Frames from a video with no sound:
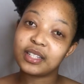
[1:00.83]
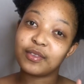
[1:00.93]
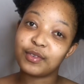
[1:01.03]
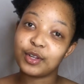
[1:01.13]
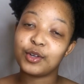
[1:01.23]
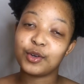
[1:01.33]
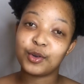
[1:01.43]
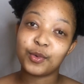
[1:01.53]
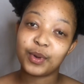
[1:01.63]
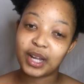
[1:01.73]
the
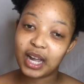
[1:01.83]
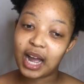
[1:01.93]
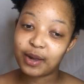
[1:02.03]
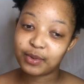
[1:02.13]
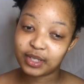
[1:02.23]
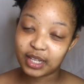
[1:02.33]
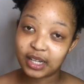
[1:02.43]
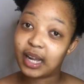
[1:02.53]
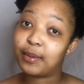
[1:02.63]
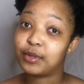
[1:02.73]
video where I was
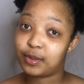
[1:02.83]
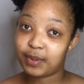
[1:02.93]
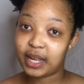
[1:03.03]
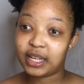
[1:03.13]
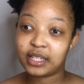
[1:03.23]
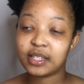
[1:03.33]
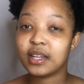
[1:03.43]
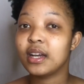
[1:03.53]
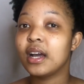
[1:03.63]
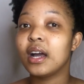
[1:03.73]
at Gabo's place,
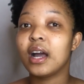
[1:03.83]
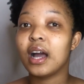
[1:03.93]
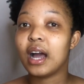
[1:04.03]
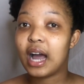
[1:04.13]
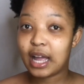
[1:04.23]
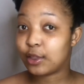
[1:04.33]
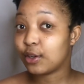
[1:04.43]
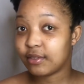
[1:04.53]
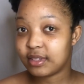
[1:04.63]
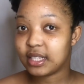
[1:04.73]
I
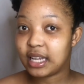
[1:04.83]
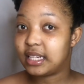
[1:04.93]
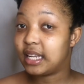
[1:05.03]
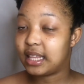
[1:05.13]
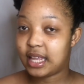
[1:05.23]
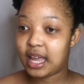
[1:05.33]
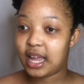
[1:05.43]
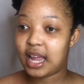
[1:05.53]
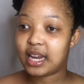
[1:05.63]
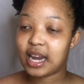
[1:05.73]
thought of this idea
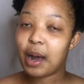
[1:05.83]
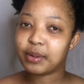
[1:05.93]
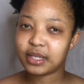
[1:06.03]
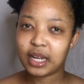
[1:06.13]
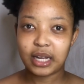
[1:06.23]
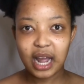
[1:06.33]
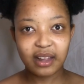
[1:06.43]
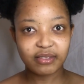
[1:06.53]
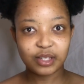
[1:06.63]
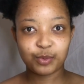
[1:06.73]
there and I was like, I
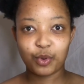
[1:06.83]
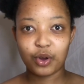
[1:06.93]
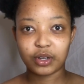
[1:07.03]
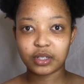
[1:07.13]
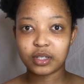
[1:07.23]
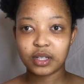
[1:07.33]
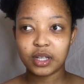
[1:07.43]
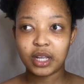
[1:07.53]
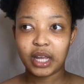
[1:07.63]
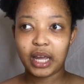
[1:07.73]
have this box
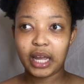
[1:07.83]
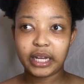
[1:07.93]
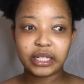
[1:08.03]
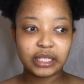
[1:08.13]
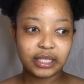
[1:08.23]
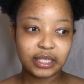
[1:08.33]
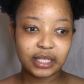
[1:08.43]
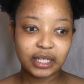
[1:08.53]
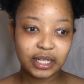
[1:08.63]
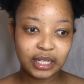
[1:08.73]
and
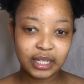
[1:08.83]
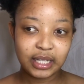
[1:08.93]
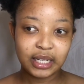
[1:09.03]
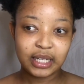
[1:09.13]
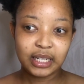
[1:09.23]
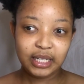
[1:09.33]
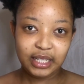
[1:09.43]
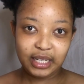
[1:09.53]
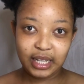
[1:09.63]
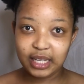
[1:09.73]

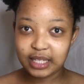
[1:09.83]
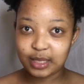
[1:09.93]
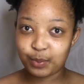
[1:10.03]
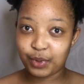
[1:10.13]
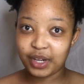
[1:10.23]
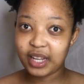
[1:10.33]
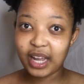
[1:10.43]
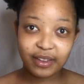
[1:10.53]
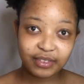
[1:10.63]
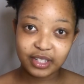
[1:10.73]
it's pretty
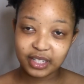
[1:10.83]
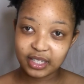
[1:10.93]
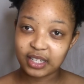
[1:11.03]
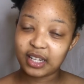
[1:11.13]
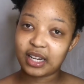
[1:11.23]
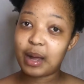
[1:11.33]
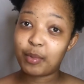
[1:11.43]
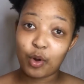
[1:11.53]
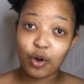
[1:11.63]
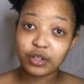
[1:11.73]
evident that I'm
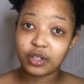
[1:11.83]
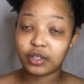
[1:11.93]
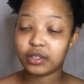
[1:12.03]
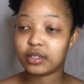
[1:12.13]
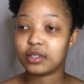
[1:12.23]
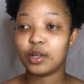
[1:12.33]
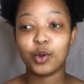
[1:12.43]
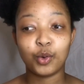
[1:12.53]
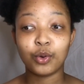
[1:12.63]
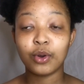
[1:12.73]
a hoarder,
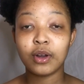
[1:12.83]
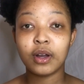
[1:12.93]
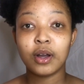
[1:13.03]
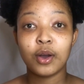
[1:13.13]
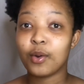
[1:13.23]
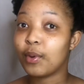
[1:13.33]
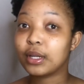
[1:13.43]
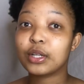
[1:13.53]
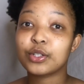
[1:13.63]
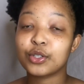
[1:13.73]
so why
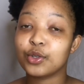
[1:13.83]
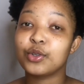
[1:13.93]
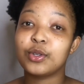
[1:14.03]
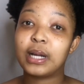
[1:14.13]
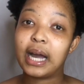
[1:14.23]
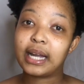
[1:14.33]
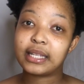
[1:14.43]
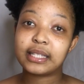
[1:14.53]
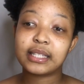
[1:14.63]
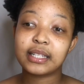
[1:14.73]
not show you
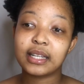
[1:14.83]
guys